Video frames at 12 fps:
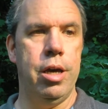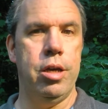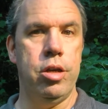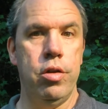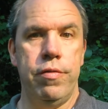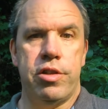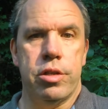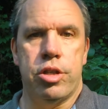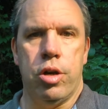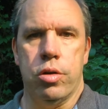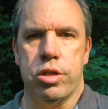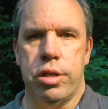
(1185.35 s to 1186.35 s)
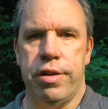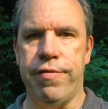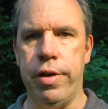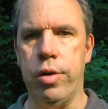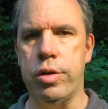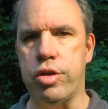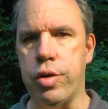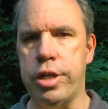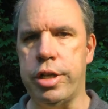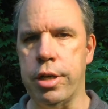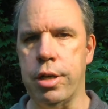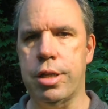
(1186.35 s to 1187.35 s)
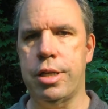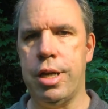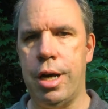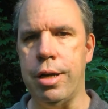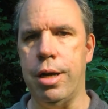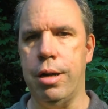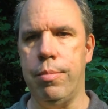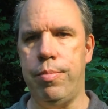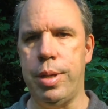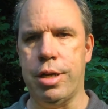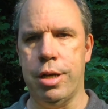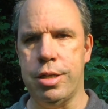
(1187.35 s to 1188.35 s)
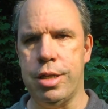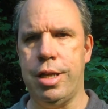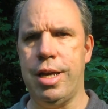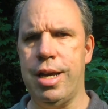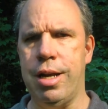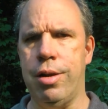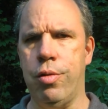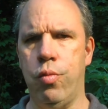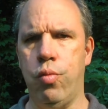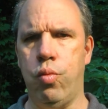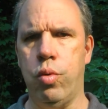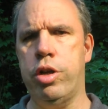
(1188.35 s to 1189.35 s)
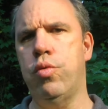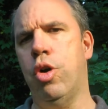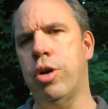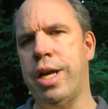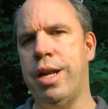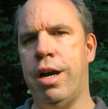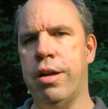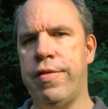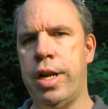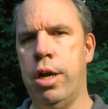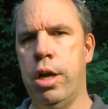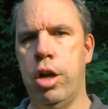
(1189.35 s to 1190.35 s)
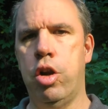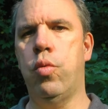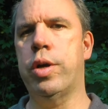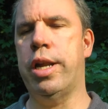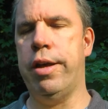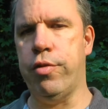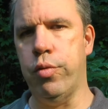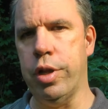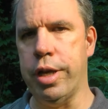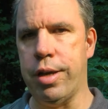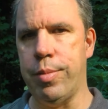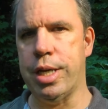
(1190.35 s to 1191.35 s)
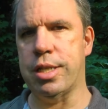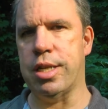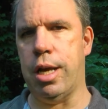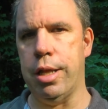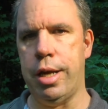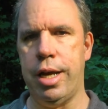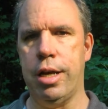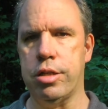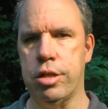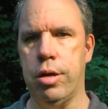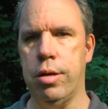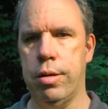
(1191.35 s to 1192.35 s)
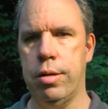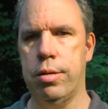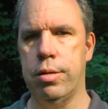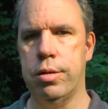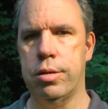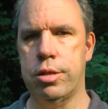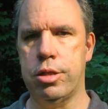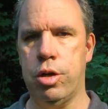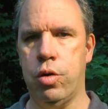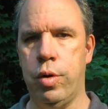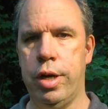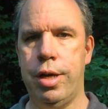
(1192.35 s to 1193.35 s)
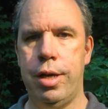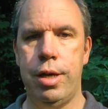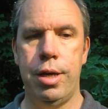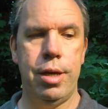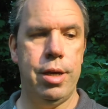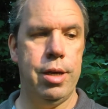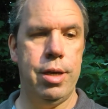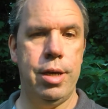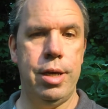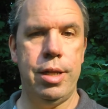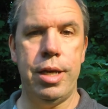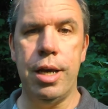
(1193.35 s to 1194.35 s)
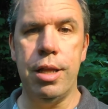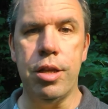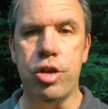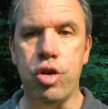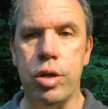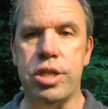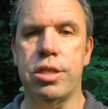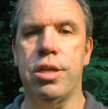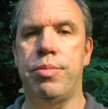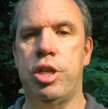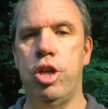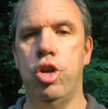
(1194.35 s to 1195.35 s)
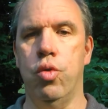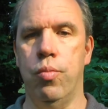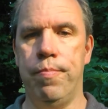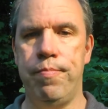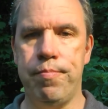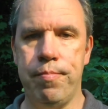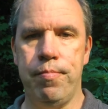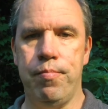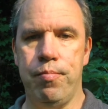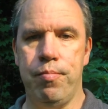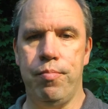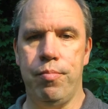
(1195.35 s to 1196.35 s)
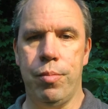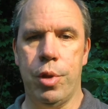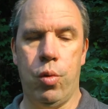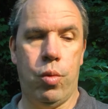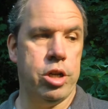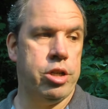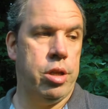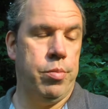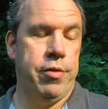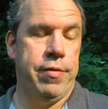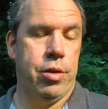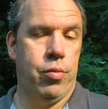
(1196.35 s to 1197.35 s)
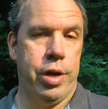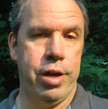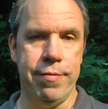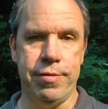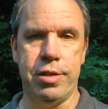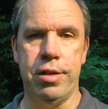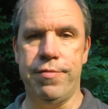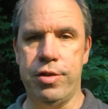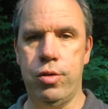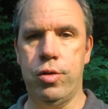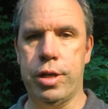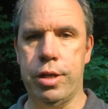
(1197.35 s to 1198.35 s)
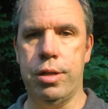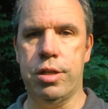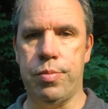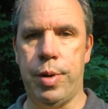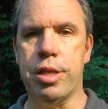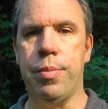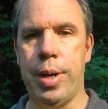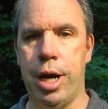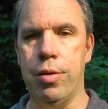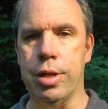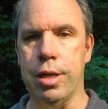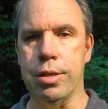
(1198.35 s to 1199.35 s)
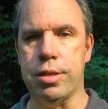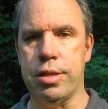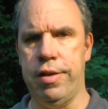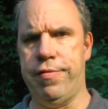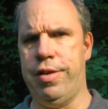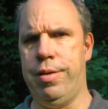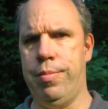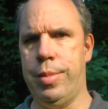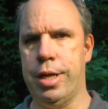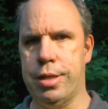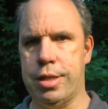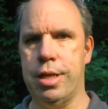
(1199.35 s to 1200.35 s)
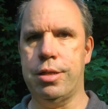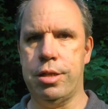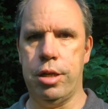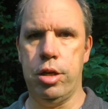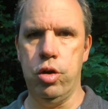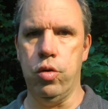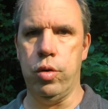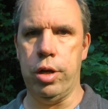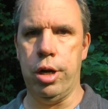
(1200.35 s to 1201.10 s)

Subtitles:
you've just chosen a very strange hill to die on. Because in the end, what do you all get out of it? No one can ever really give me a solid answer. So in the end, the choice is up to you. Watch the movie The Wave. See if you can spot the parallels. See if it makes sense to you, you